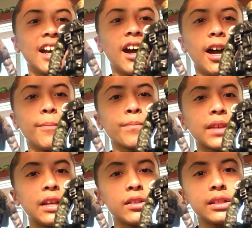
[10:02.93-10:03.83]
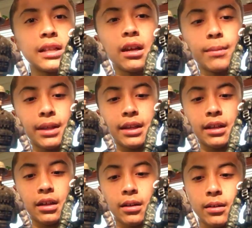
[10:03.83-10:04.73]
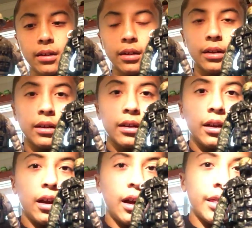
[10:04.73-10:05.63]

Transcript: Um, here's his helmet here. Uh,